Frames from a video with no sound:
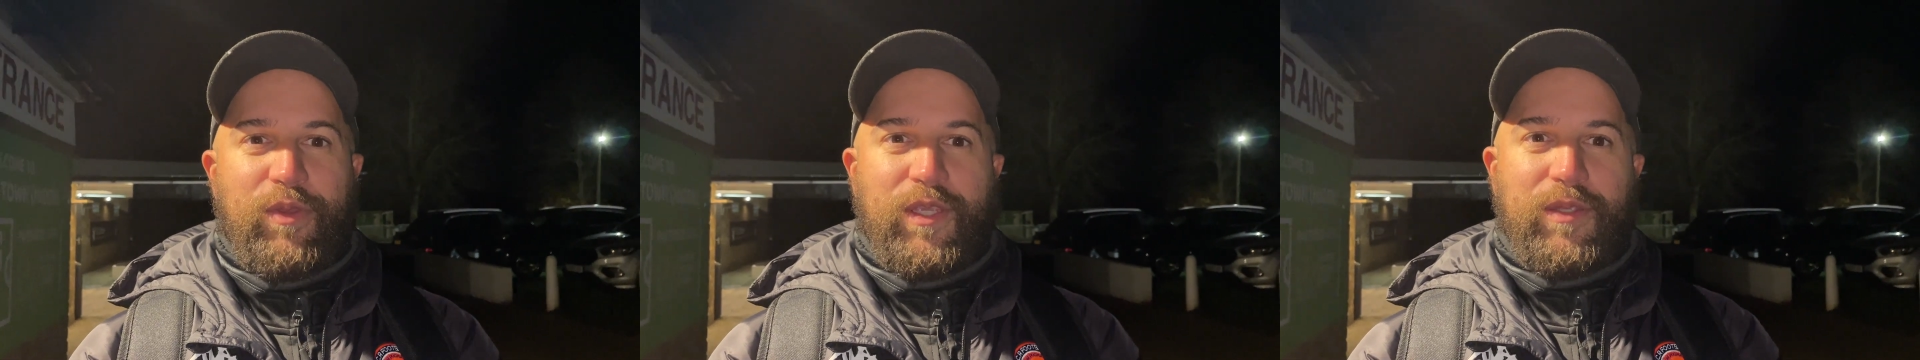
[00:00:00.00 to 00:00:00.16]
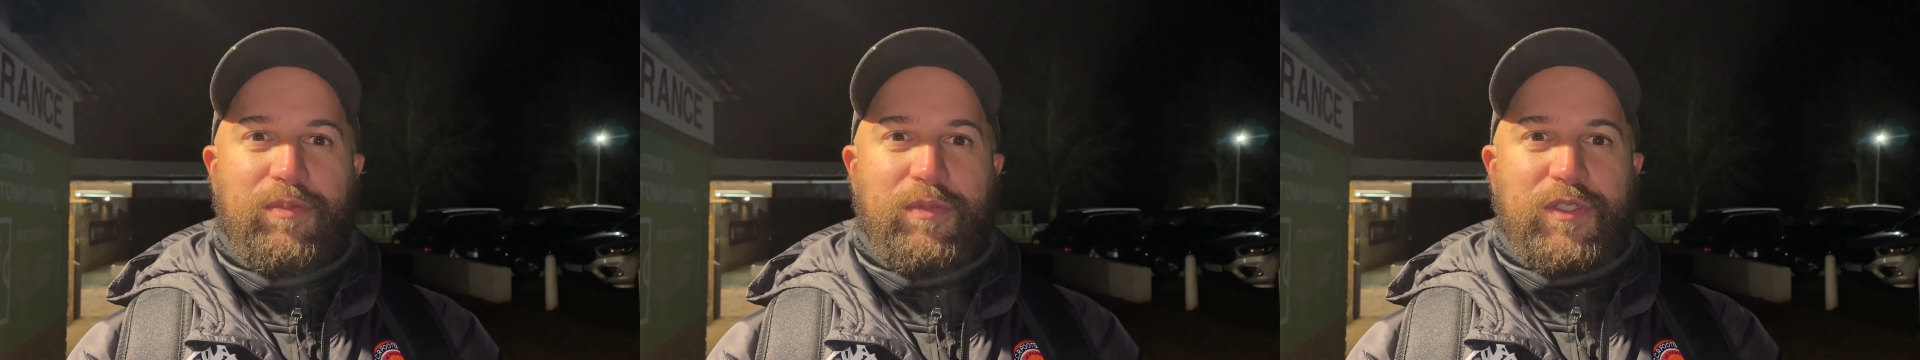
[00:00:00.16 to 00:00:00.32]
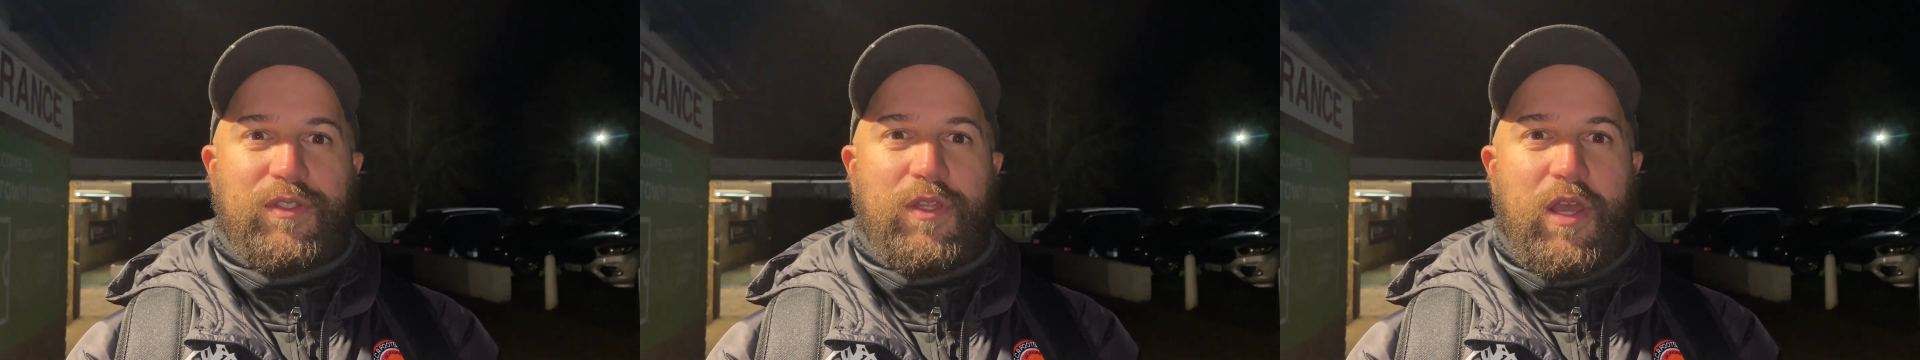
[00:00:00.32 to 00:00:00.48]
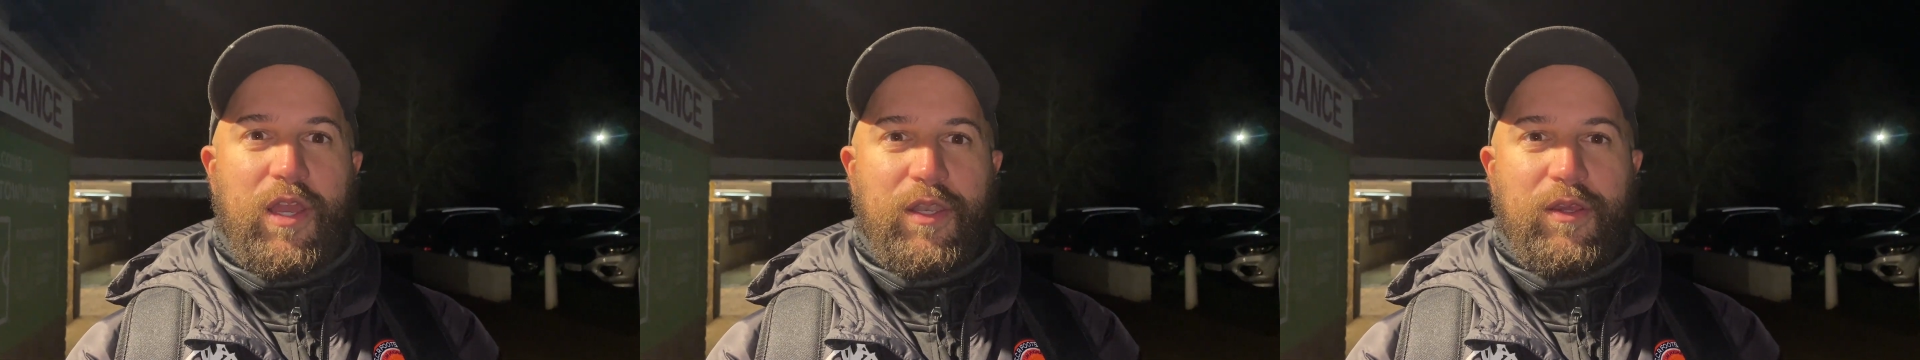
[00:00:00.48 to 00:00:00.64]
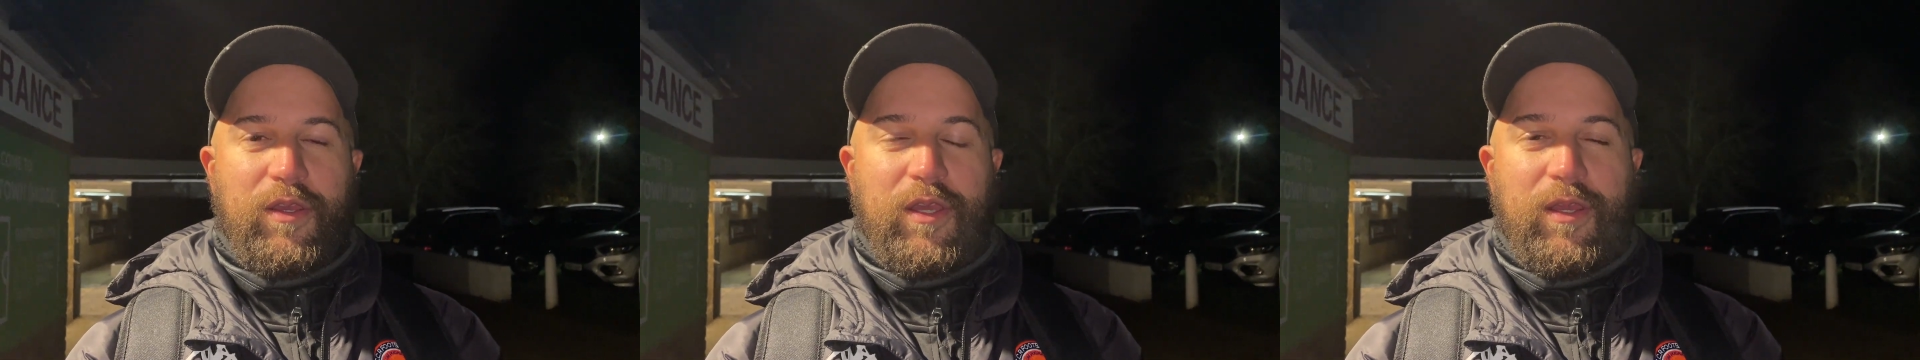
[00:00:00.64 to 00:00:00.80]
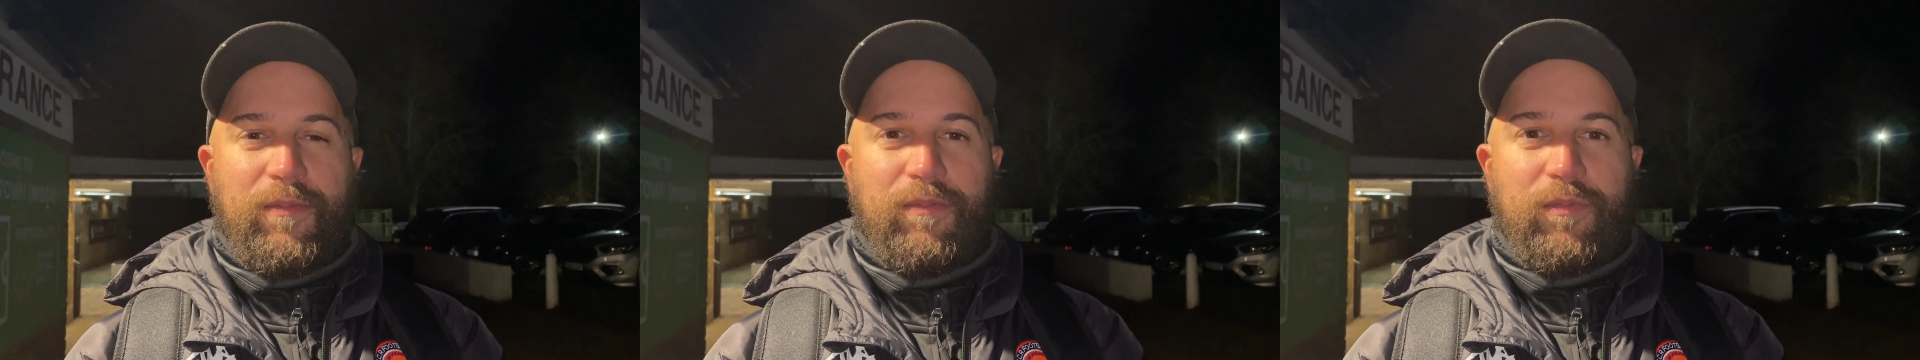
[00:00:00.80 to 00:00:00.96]
We started
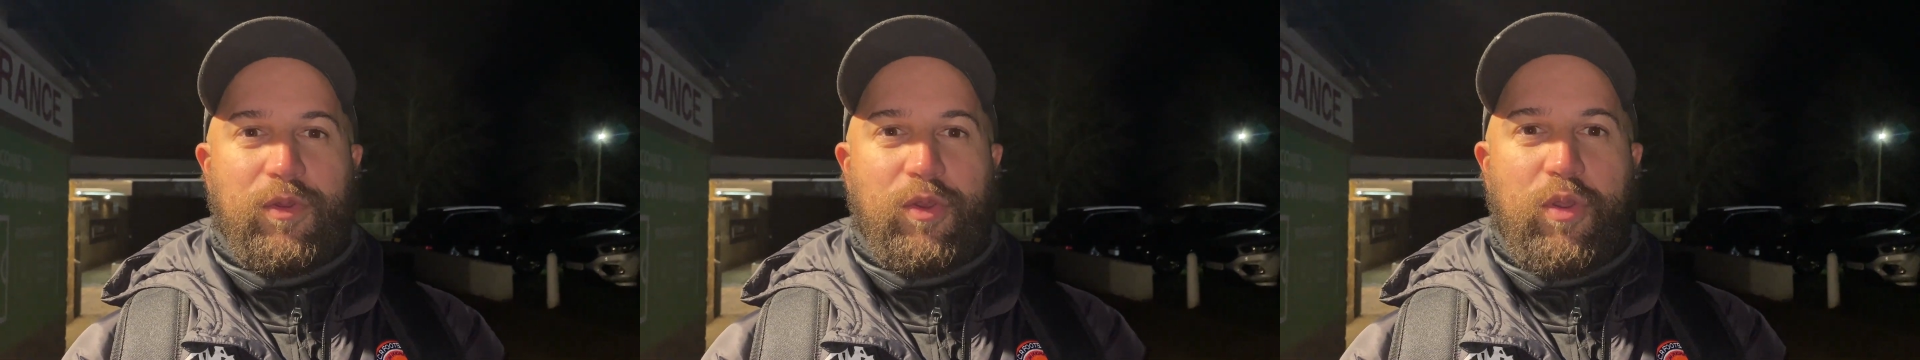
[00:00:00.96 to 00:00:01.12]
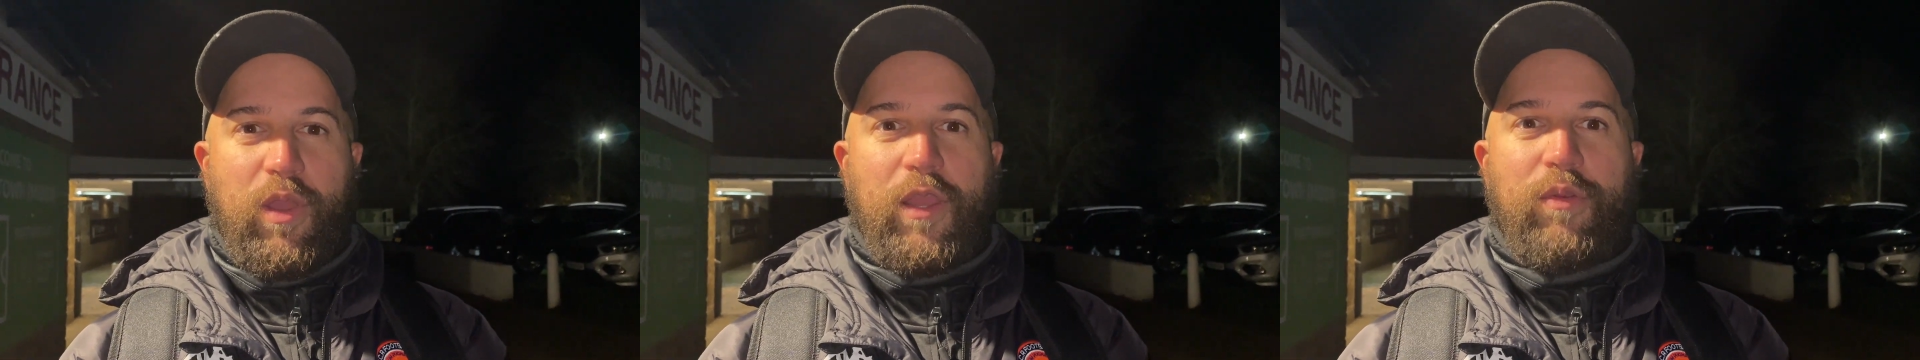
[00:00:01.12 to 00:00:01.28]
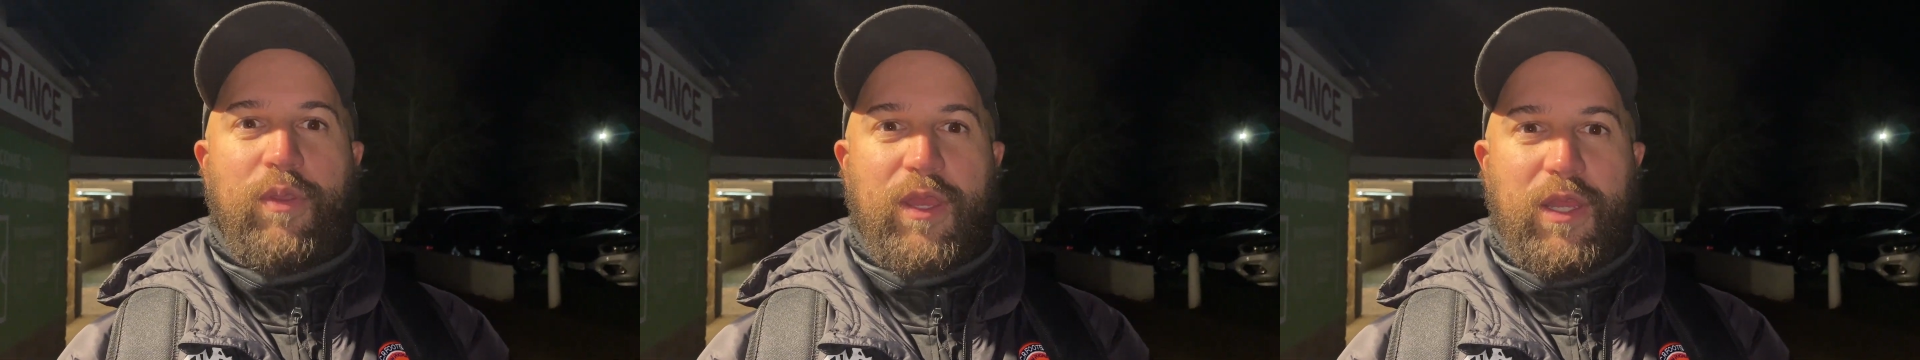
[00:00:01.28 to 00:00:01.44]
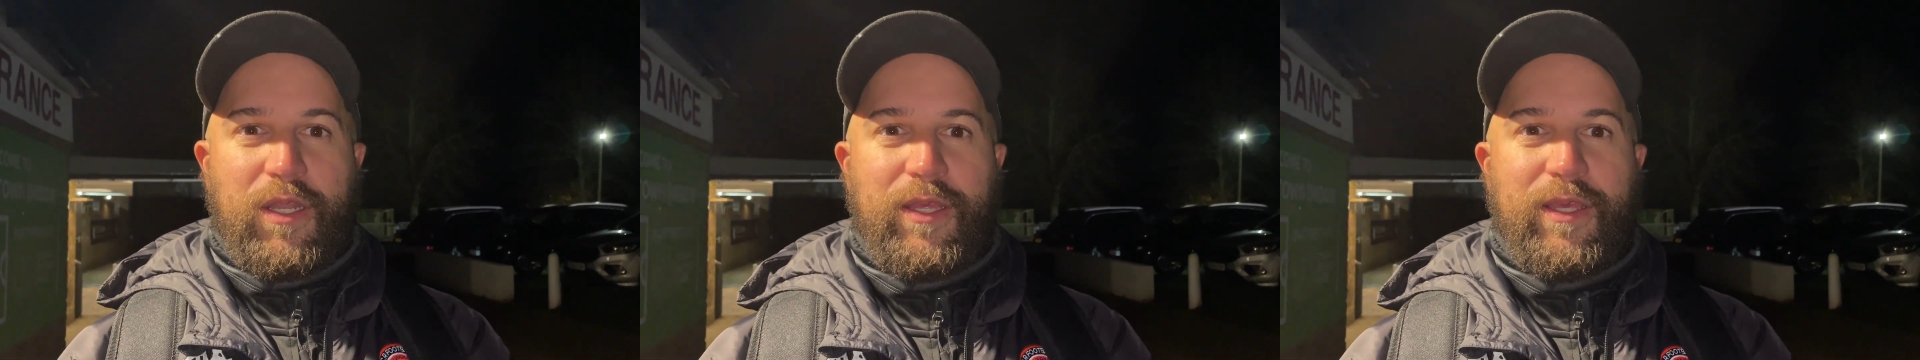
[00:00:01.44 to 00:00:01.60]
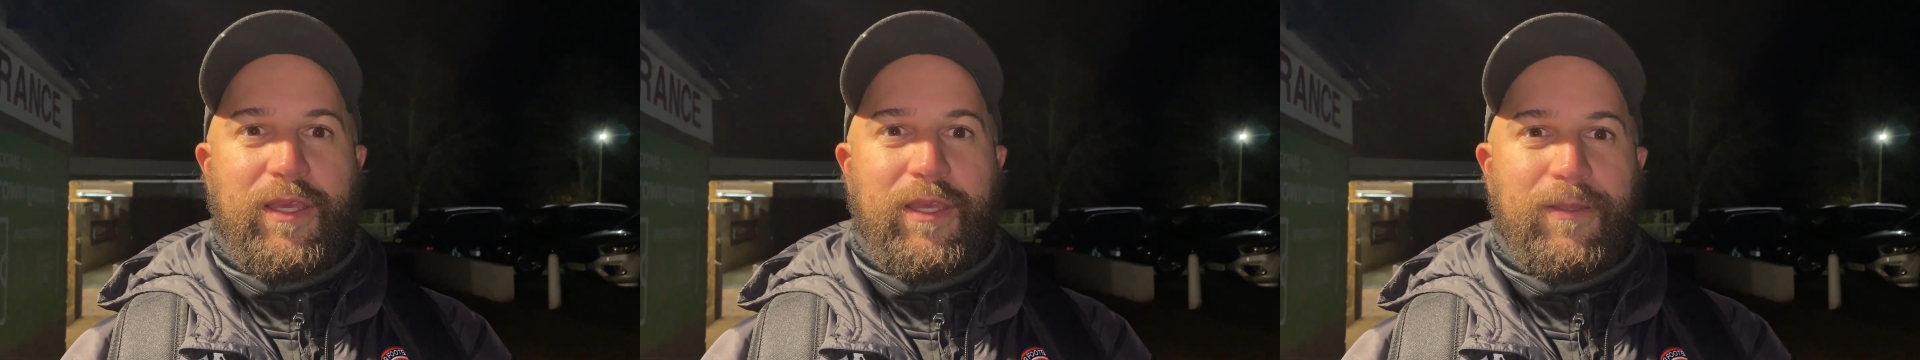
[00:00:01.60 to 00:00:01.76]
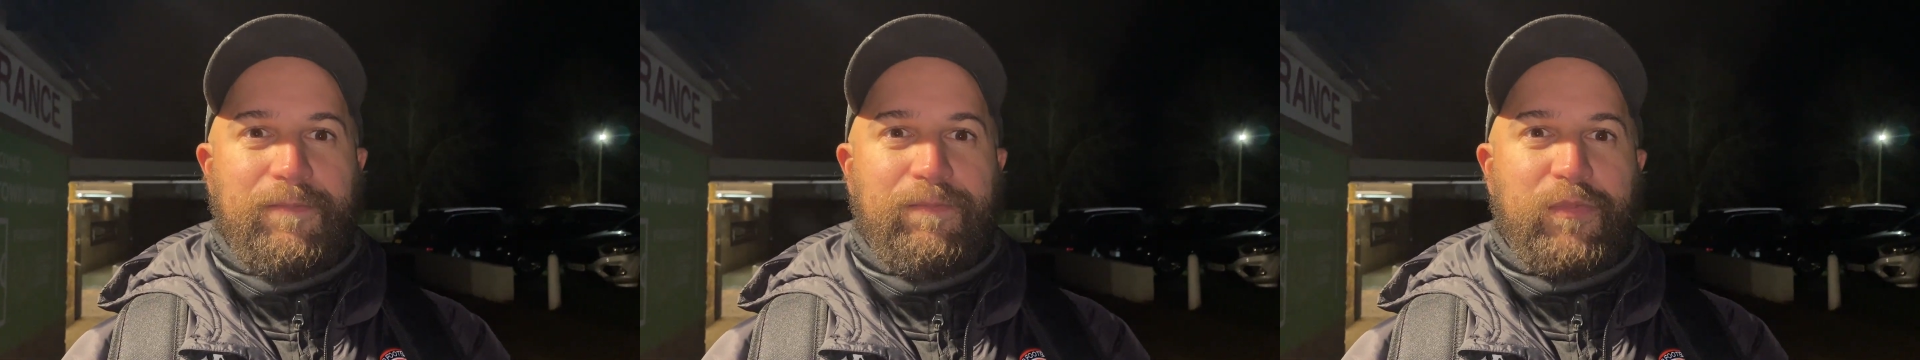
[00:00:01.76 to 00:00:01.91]
quite
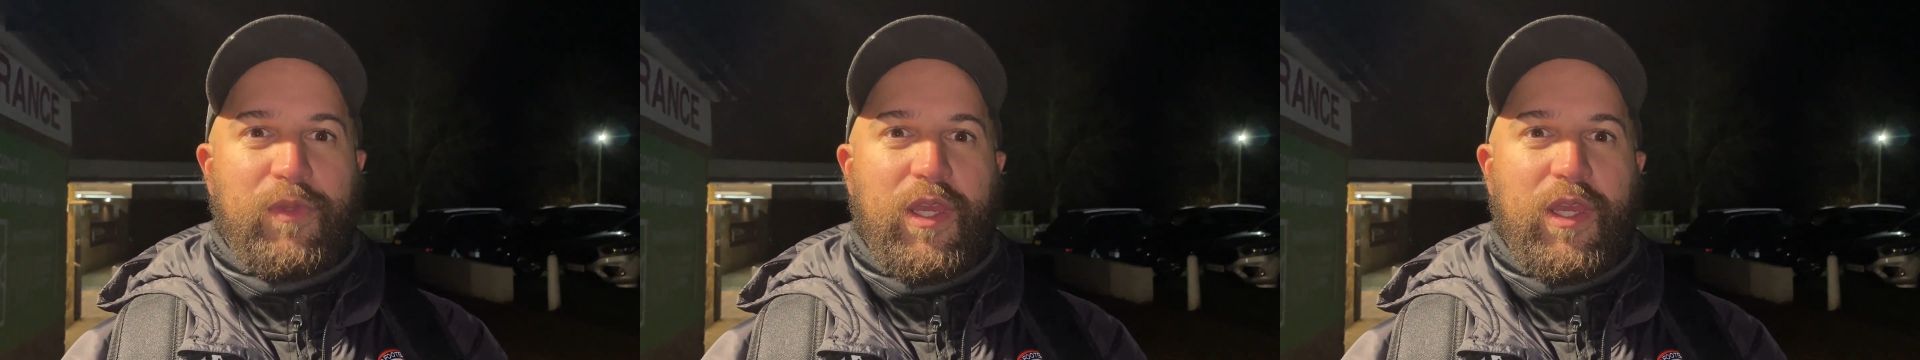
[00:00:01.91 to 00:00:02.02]
quickly.